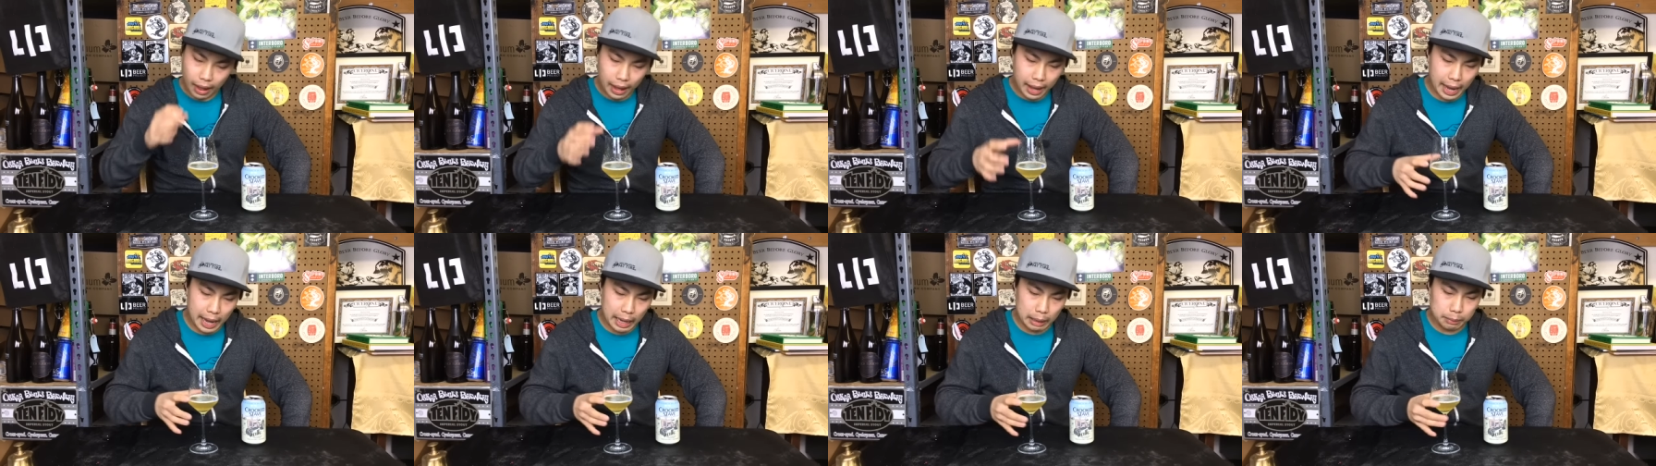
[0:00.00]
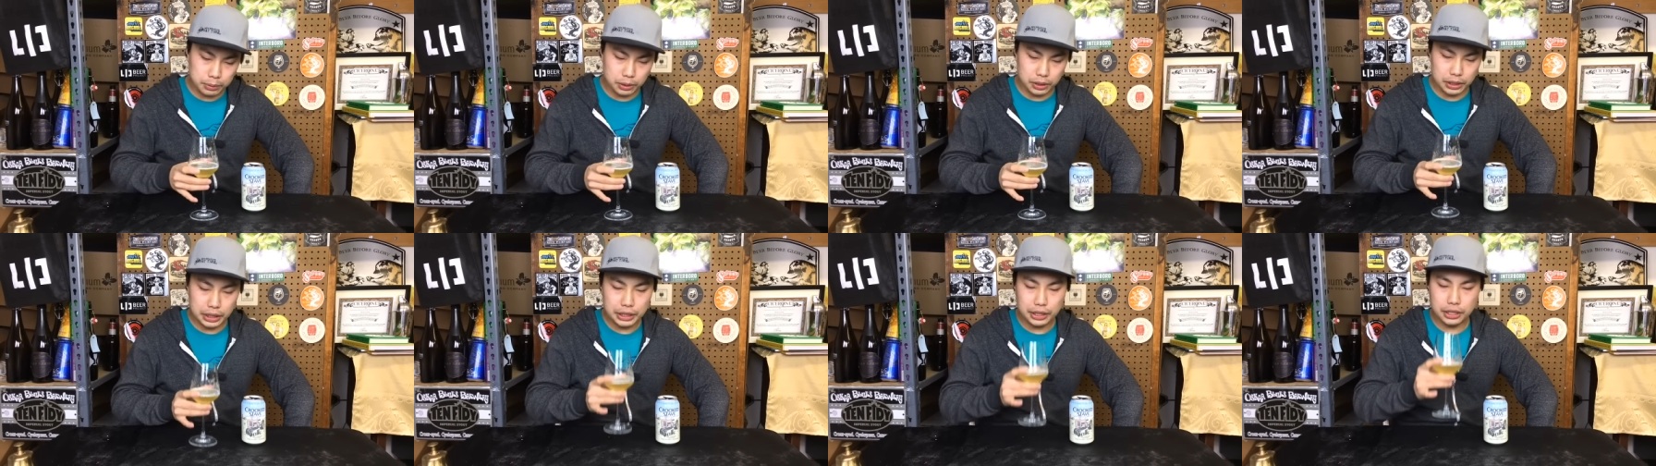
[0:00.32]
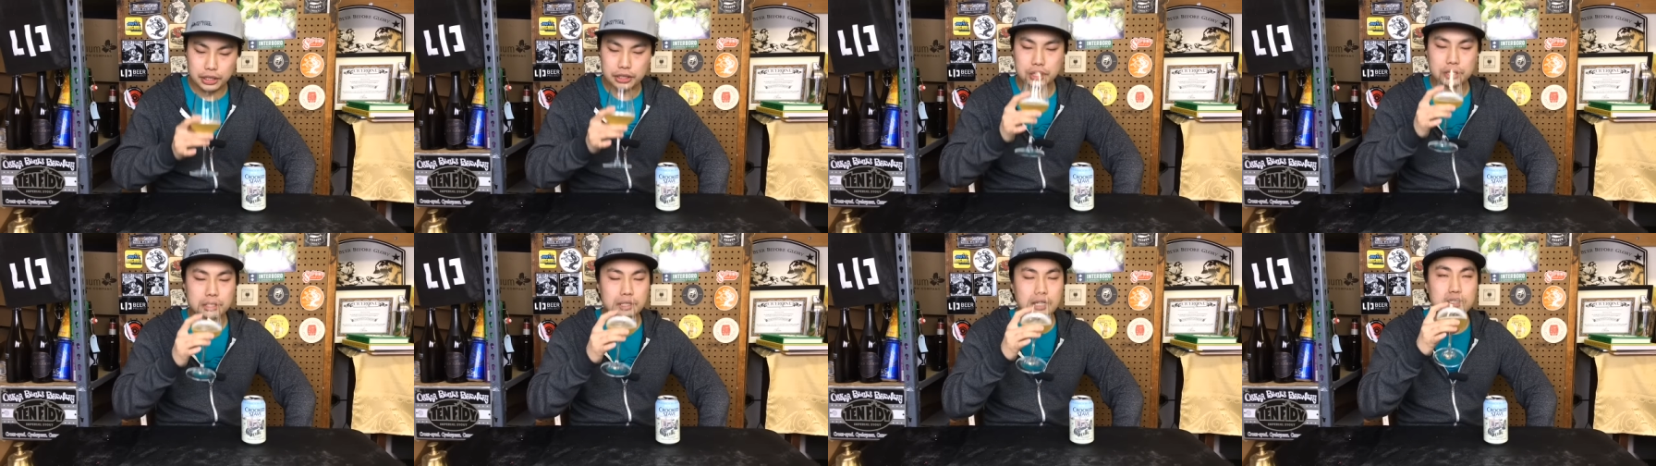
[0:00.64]
absolutely
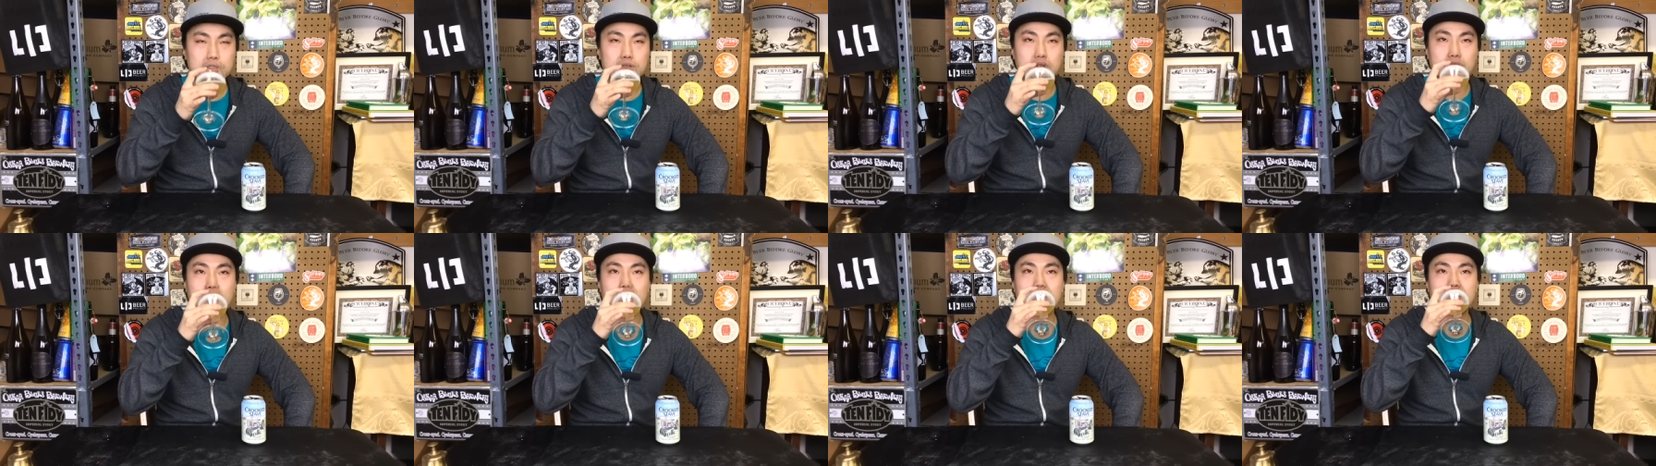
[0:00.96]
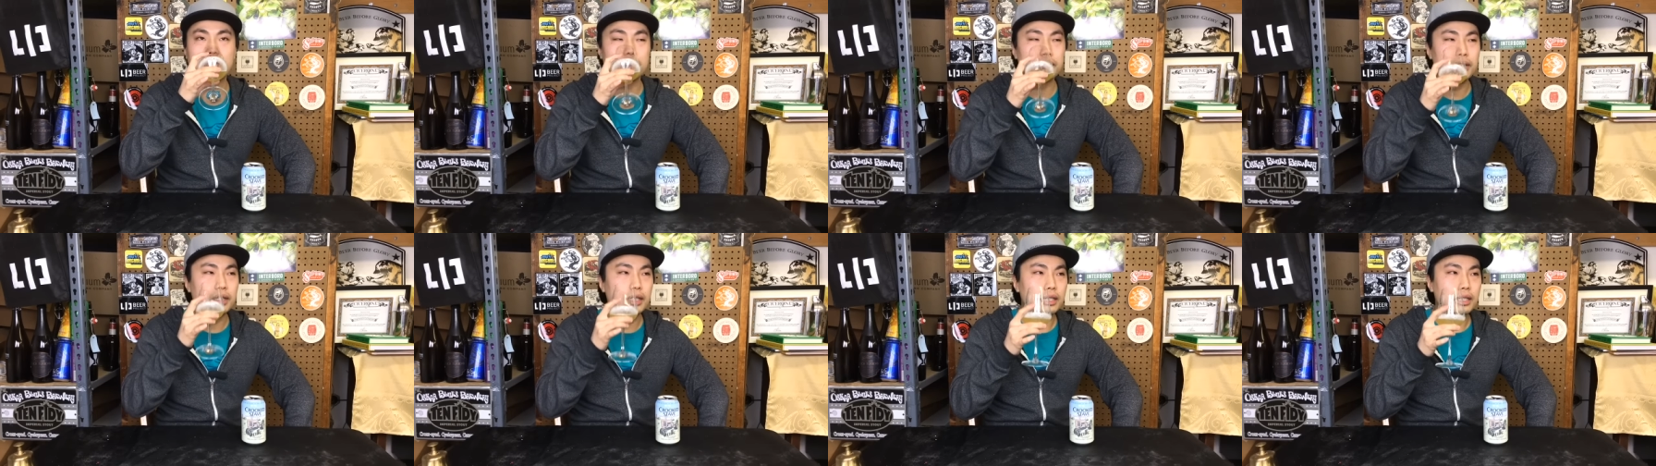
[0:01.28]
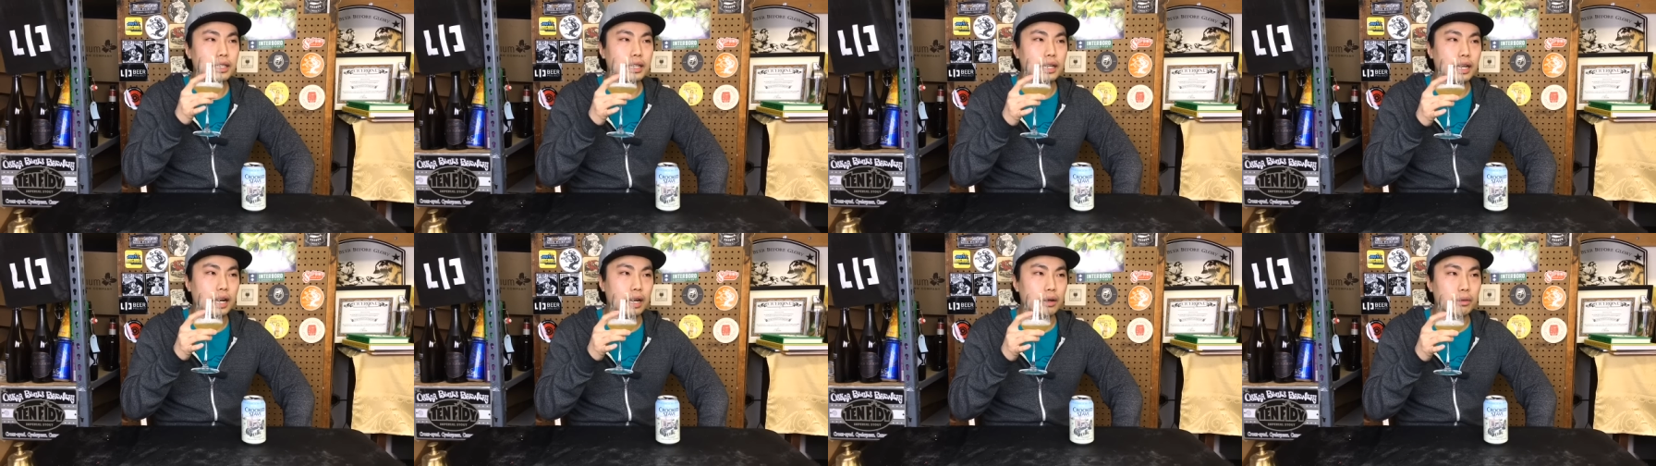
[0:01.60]
delicious. That's for rating.
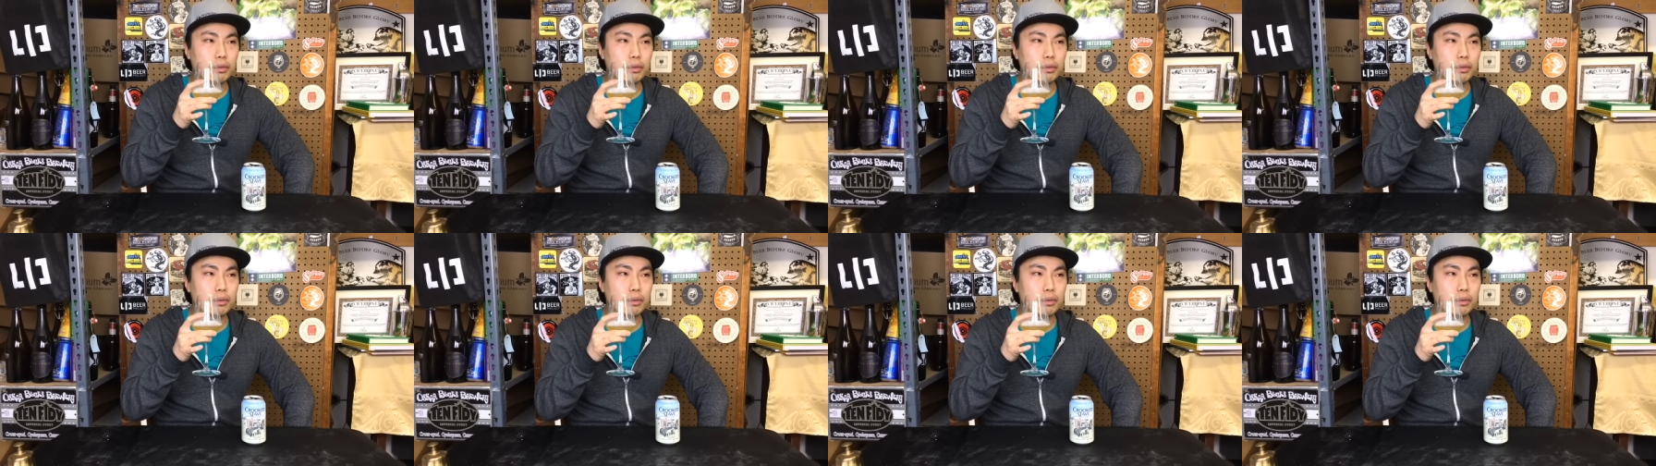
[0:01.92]
I